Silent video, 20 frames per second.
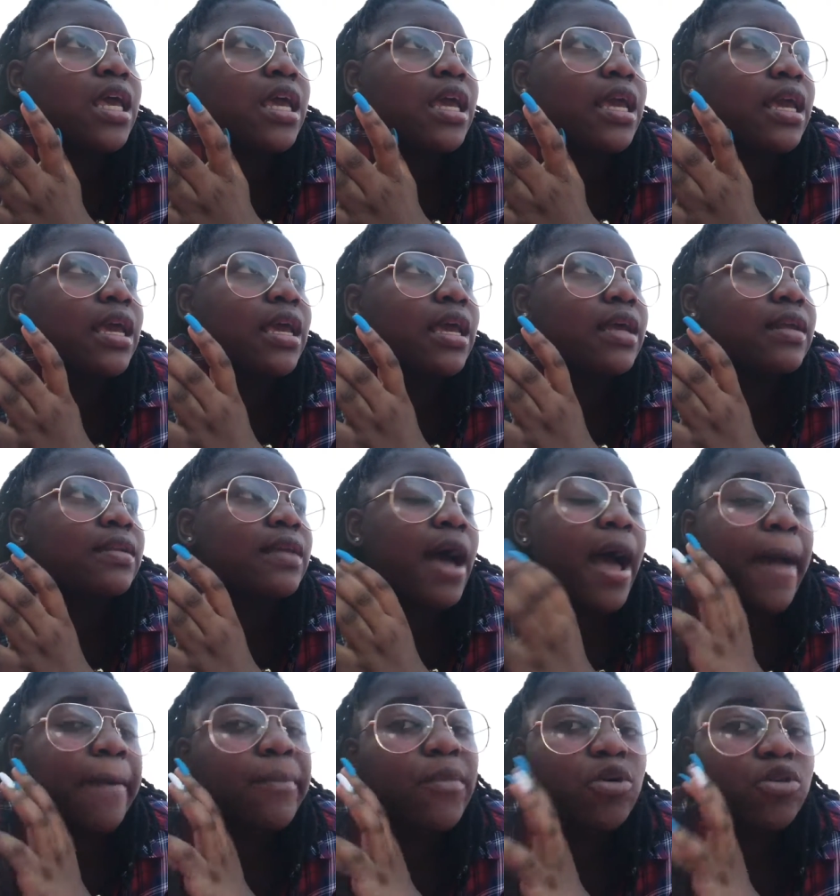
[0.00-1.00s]
And
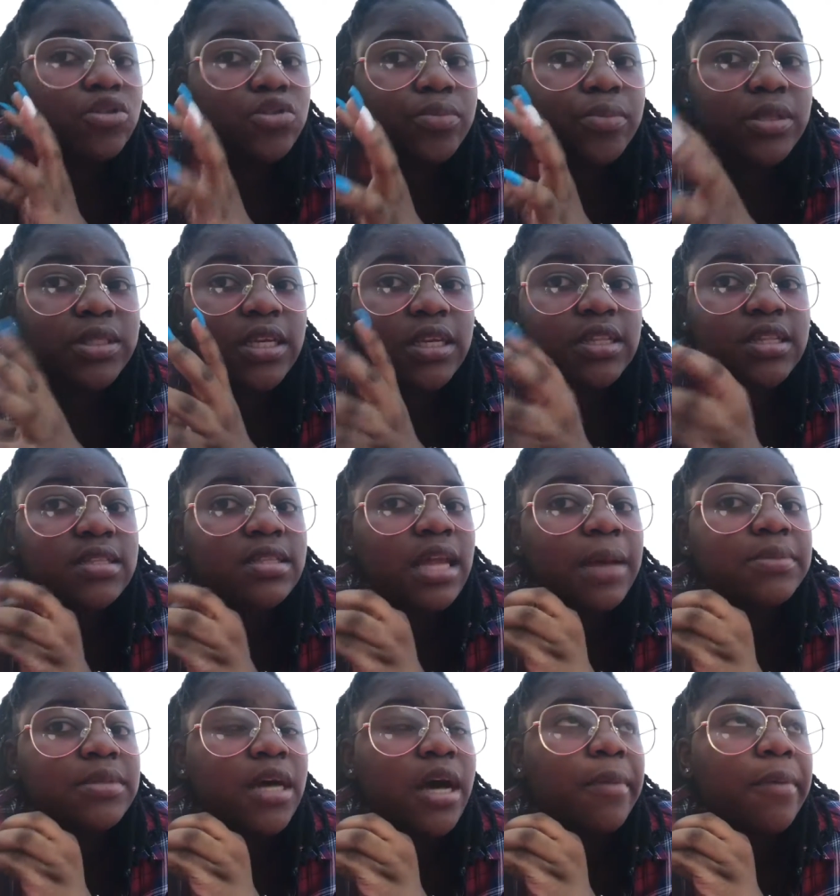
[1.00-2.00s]
I'm going to protect this
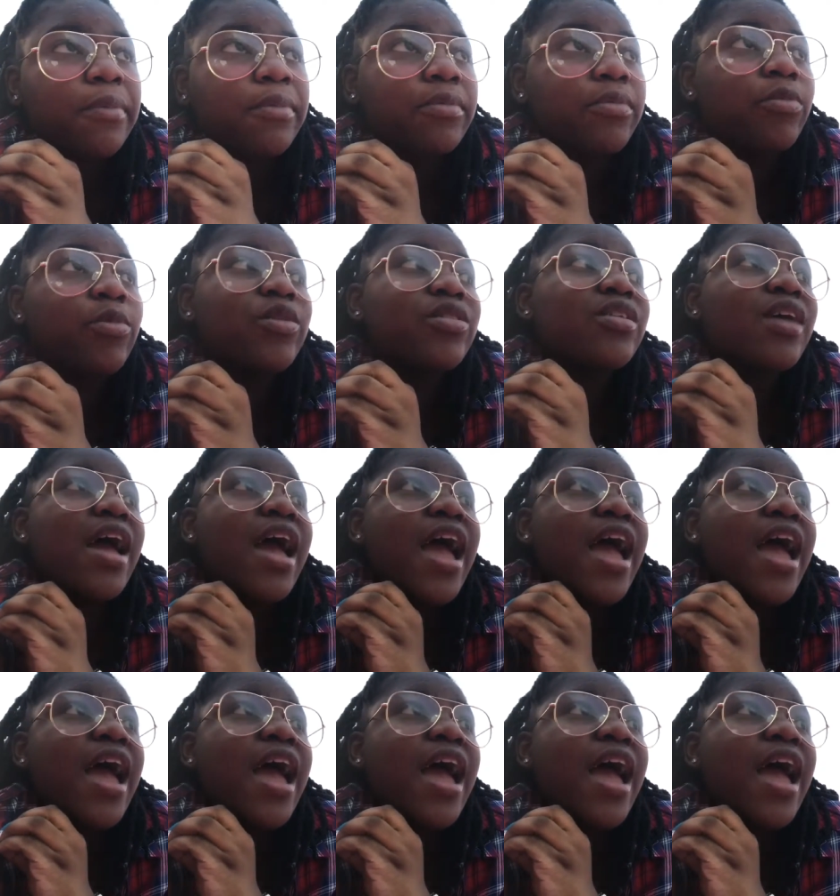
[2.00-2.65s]
laptop with